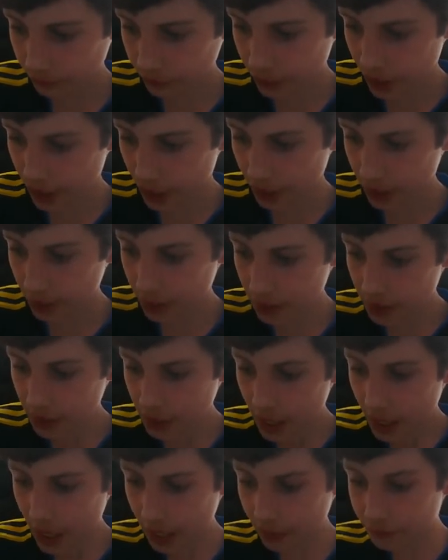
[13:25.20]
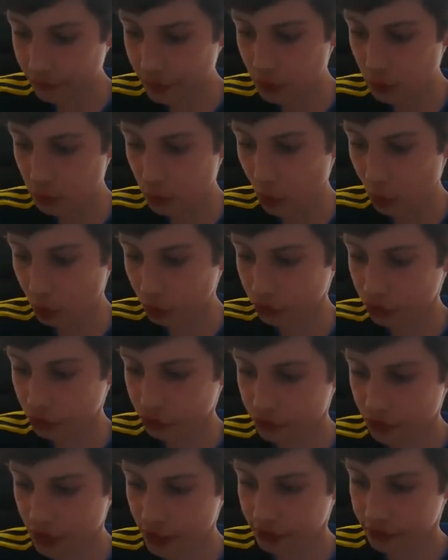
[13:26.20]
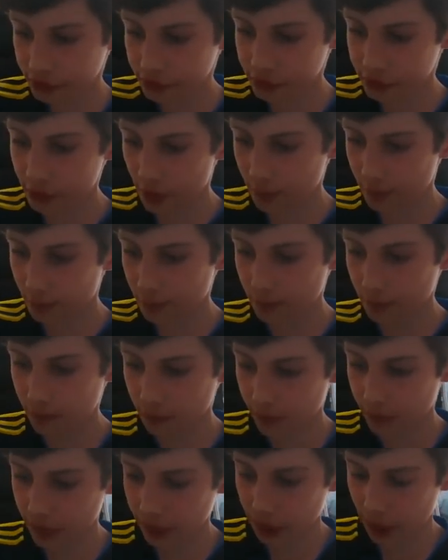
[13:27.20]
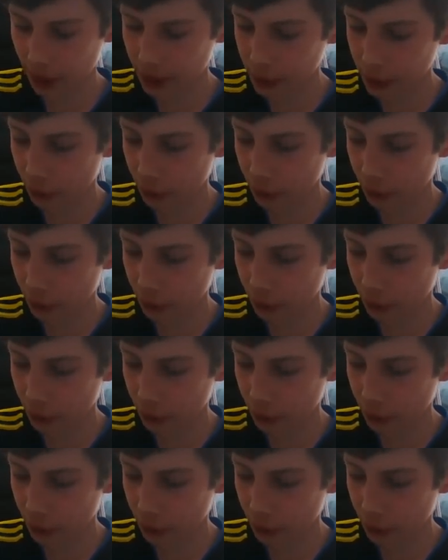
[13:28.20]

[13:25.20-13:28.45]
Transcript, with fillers: Yeah. Have you watched this the guy